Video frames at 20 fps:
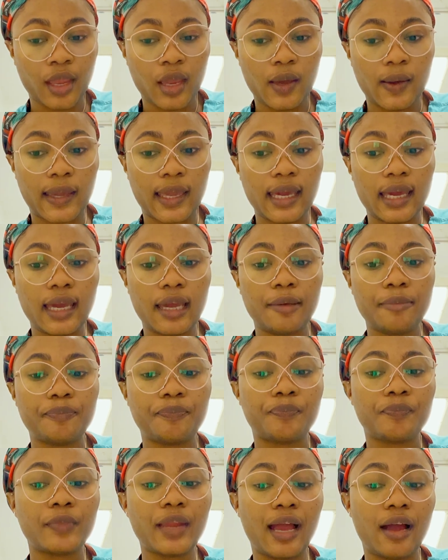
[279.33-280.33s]
Okay,
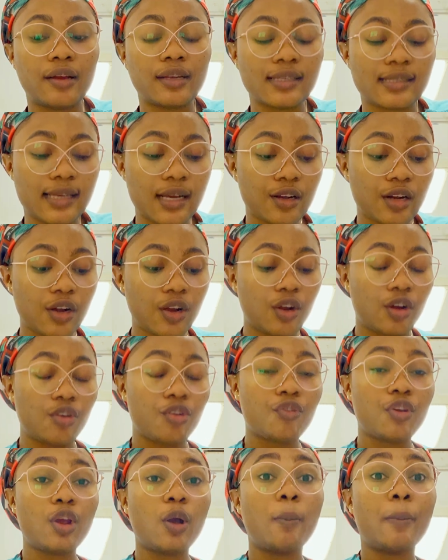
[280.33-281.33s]
now the second
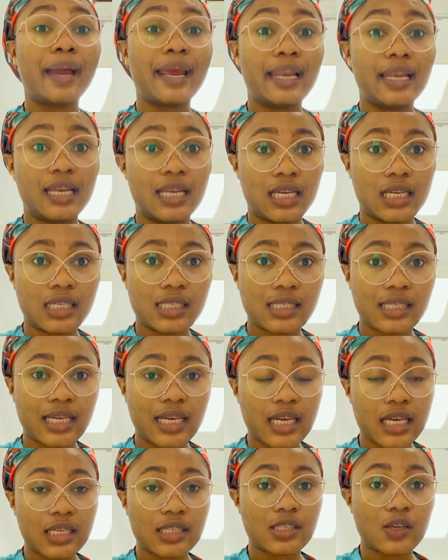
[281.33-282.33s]
country on my list
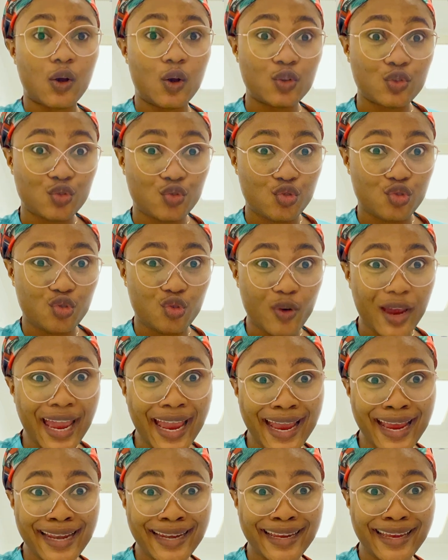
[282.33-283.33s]
is
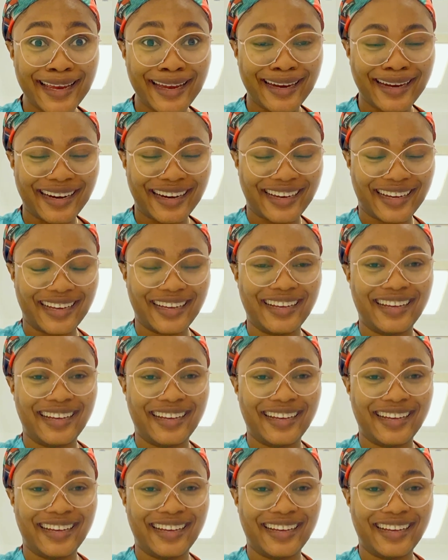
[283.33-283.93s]
Australia.